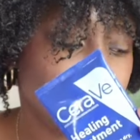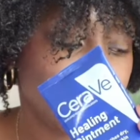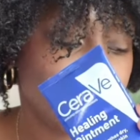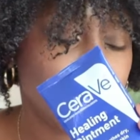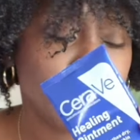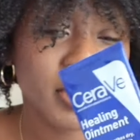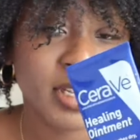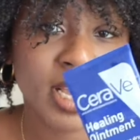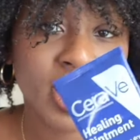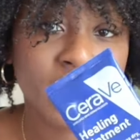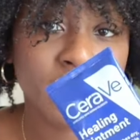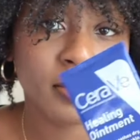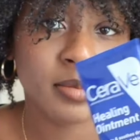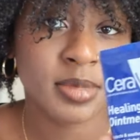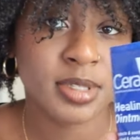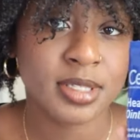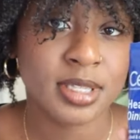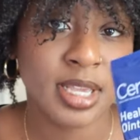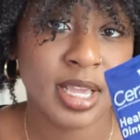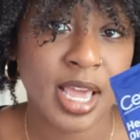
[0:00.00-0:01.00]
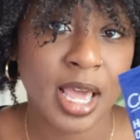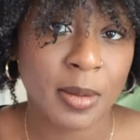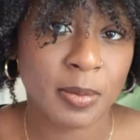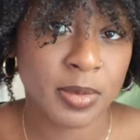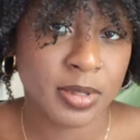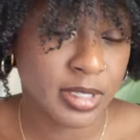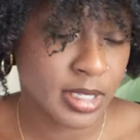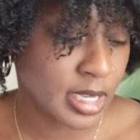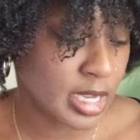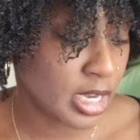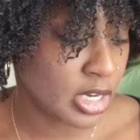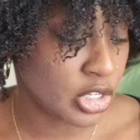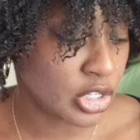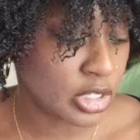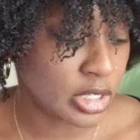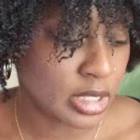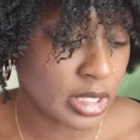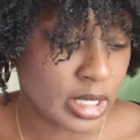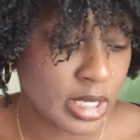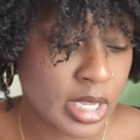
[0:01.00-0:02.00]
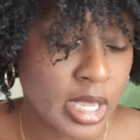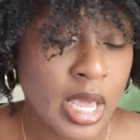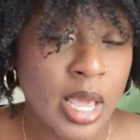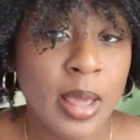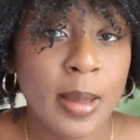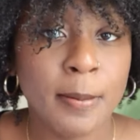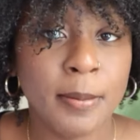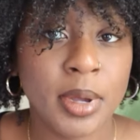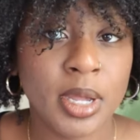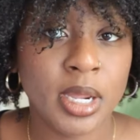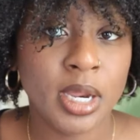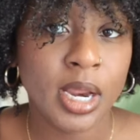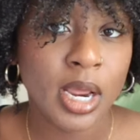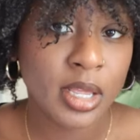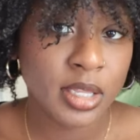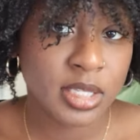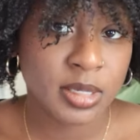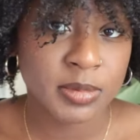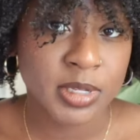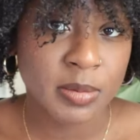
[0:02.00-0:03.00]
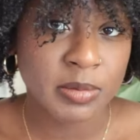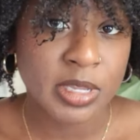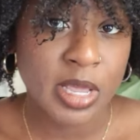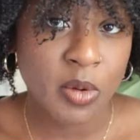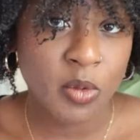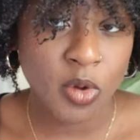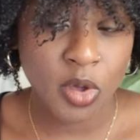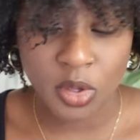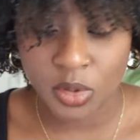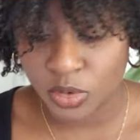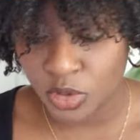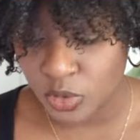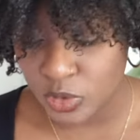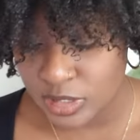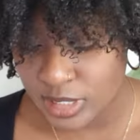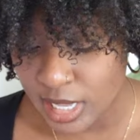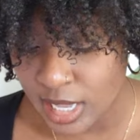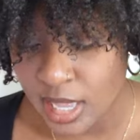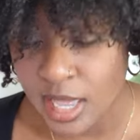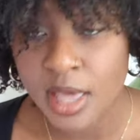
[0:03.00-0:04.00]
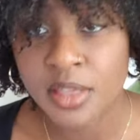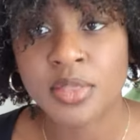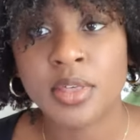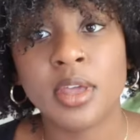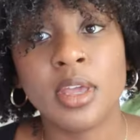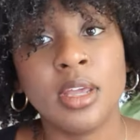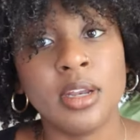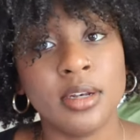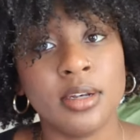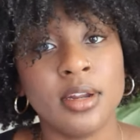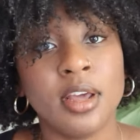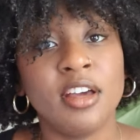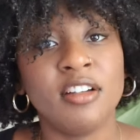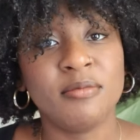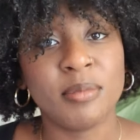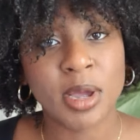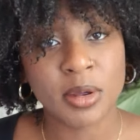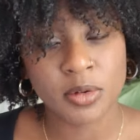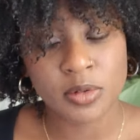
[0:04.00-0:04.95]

sometimes it happens occasionally. But sometimes I will use that at the end of my